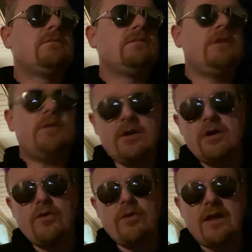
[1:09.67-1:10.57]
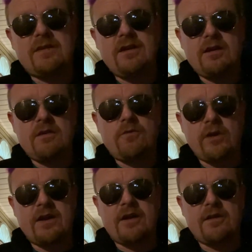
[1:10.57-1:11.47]
you would know that the
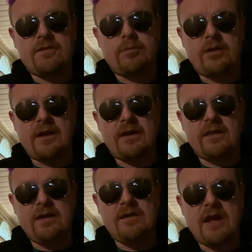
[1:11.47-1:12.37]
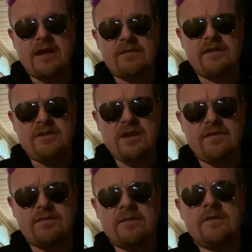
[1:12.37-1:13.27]
49ers are playing the Kansas City
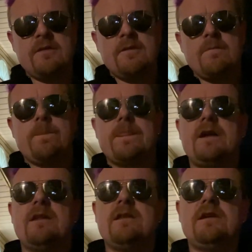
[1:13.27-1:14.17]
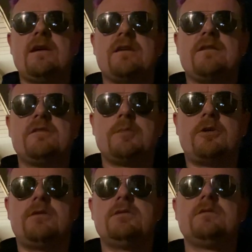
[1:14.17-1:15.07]
Chiefs in the Super
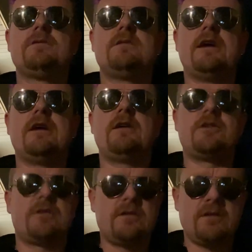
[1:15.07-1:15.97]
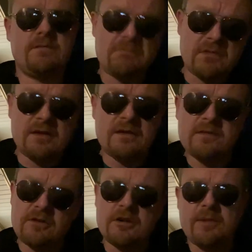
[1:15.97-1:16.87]
Bowl, and Usher is
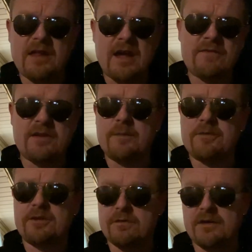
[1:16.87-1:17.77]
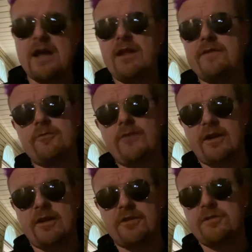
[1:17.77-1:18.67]
going to be the halftime show, and I love some
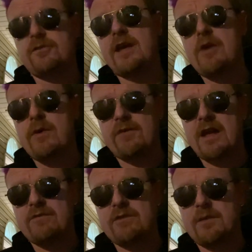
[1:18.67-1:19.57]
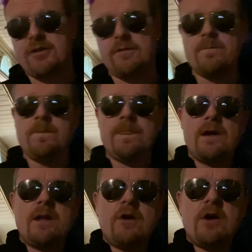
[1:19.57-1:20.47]
fucking Usher, so I can't wait for the halftime show.
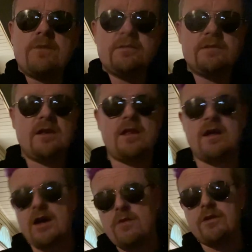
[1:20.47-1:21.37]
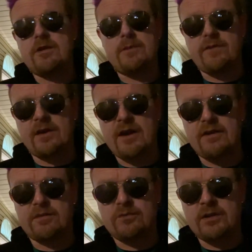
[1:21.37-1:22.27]
However, I want the motherfucking
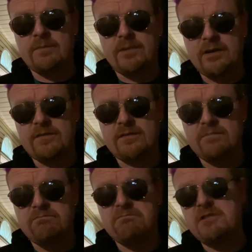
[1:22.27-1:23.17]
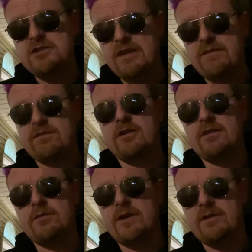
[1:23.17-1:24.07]
Niners to win because the Chiefs are in
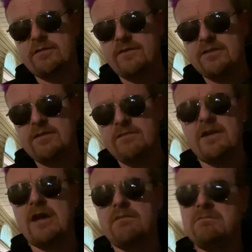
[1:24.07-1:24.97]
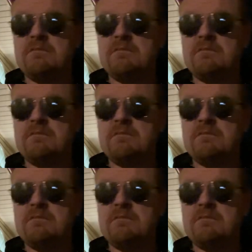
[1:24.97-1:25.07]
the Raiders division, and,